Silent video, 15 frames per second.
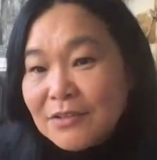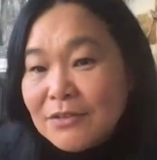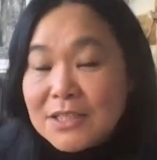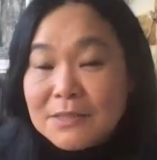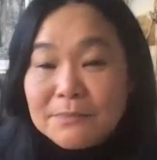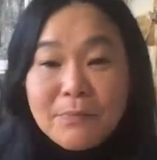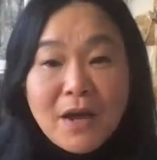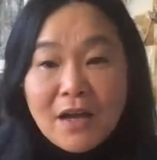So
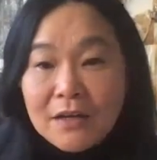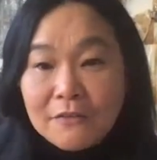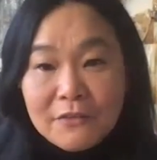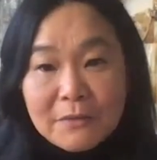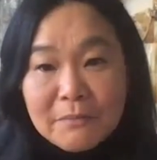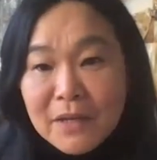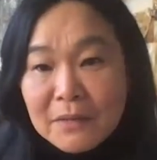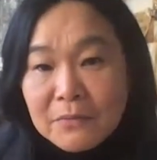it's part
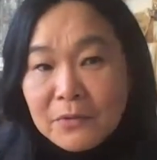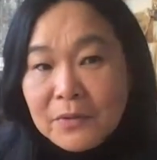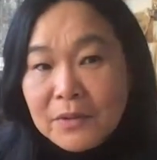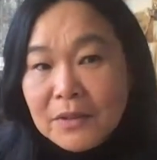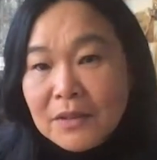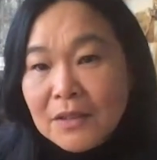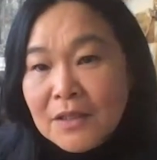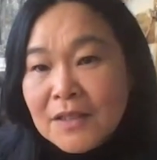of the
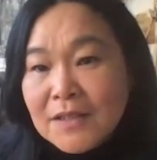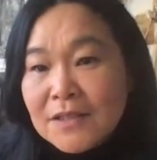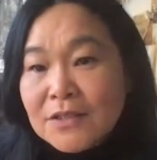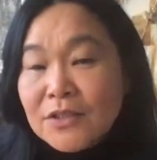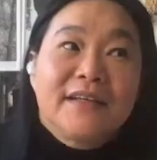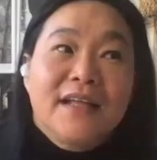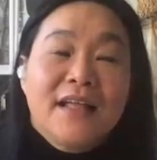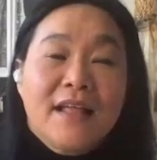memory.
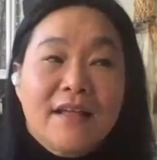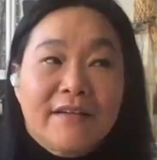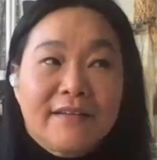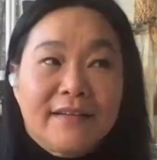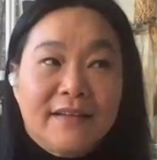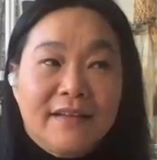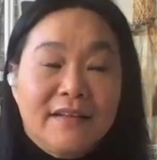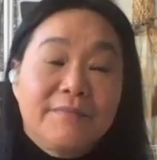
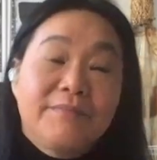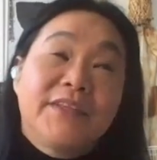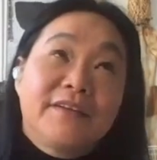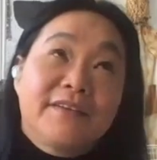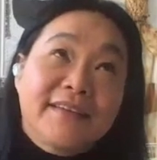The, uh,